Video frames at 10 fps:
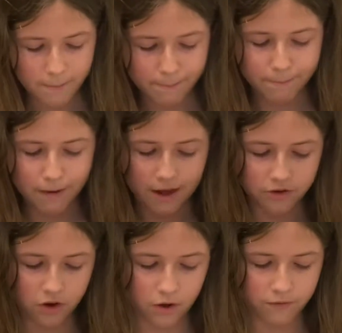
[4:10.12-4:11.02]
By
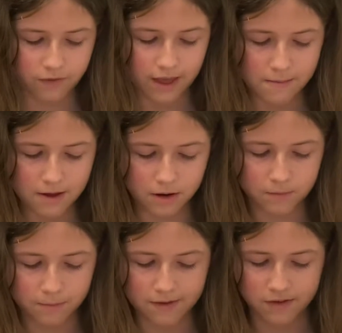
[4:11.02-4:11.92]
Jove, they
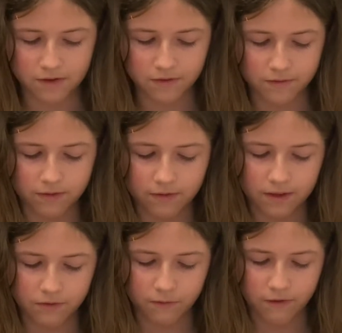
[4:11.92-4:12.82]
mean business
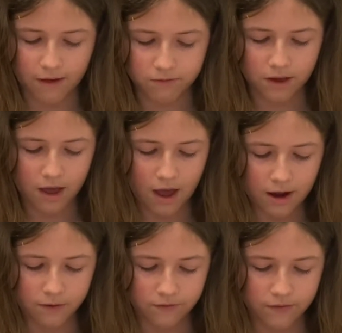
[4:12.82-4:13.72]
this Luftwaffe.
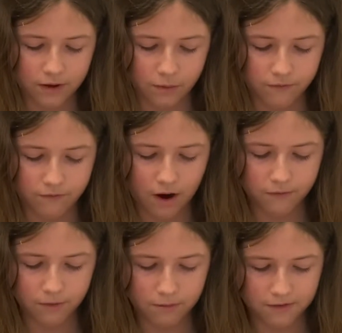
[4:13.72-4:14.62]
I don't think we're far
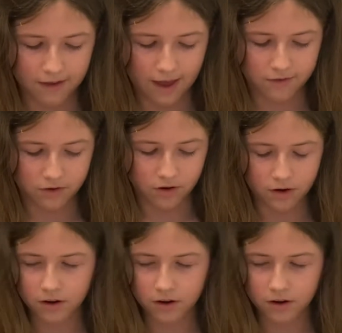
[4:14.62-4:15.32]
from disaster.